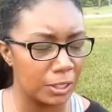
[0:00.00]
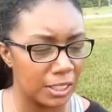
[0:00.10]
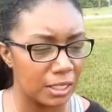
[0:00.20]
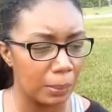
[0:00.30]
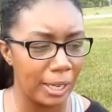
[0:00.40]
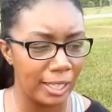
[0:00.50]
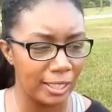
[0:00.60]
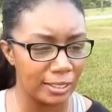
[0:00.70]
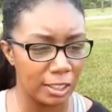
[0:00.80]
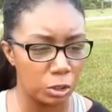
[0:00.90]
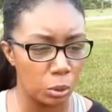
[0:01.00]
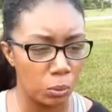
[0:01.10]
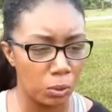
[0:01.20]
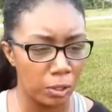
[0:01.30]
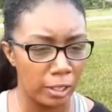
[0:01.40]
participating in such
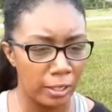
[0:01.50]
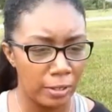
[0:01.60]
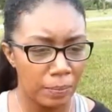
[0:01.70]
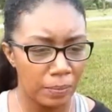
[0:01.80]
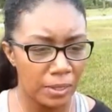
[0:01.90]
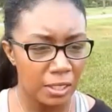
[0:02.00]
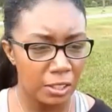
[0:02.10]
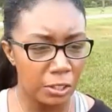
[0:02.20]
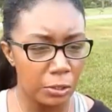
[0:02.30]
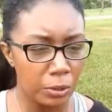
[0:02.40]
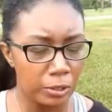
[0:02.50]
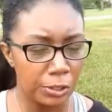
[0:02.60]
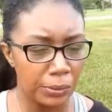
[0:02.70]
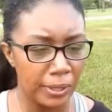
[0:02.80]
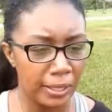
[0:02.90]
a war, you're
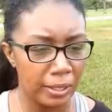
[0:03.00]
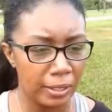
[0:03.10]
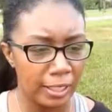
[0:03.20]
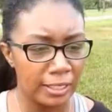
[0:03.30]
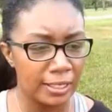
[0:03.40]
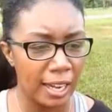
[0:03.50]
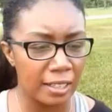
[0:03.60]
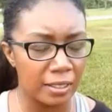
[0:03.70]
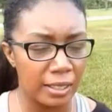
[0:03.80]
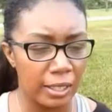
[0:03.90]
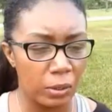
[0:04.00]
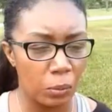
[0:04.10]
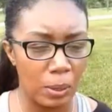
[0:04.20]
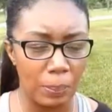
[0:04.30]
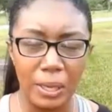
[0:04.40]
doing exactly
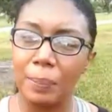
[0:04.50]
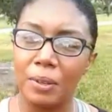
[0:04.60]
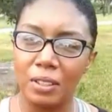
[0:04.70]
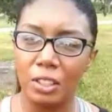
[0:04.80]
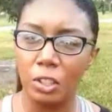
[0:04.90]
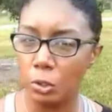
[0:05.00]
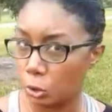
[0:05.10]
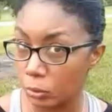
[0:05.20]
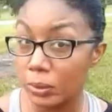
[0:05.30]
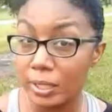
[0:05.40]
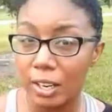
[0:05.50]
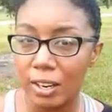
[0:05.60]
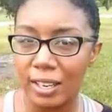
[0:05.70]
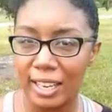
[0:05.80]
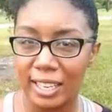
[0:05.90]
what people who truly
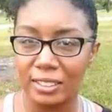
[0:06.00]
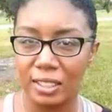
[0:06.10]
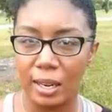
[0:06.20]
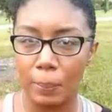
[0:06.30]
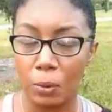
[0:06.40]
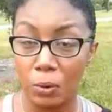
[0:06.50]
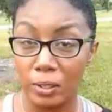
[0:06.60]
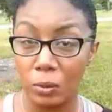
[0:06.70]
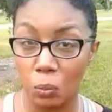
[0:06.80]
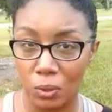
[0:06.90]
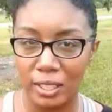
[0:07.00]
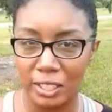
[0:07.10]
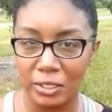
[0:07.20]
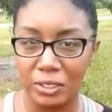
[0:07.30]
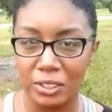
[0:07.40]
are anti-porn
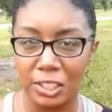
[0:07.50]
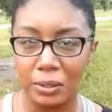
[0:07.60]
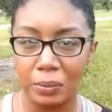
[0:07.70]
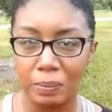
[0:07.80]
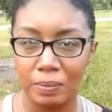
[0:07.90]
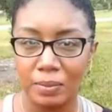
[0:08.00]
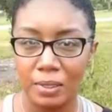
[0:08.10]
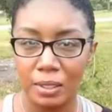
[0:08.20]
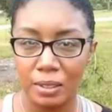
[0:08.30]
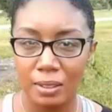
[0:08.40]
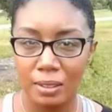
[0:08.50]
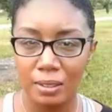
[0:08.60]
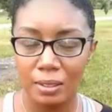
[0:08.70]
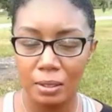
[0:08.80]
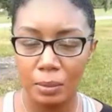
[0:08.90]
want you to do.
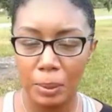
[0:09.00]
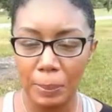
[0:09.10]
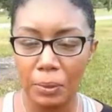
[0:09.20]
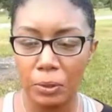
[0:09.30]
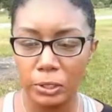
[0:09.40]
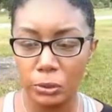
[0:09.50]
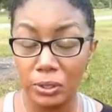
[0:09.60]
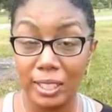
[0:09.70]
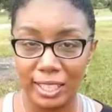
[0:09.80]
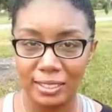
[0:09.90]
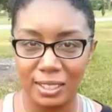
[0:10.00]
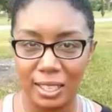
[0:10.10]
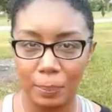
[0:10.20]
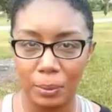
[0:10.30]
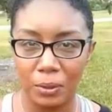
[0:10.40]
People who are truly
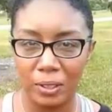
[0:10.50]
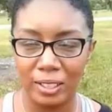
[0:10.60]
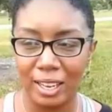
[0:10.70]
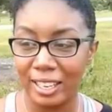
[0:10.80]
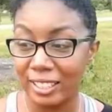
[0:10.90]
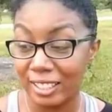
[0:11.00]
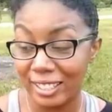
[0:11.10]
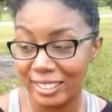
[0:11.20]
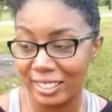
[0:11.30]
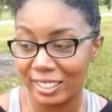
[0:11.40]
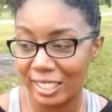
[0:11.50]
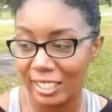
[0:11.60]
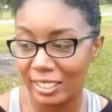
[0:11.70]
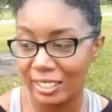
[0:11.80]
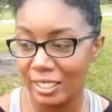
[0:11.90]
anti-porn, I kind of
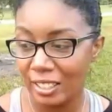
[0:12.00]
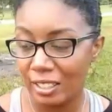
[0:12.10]
think,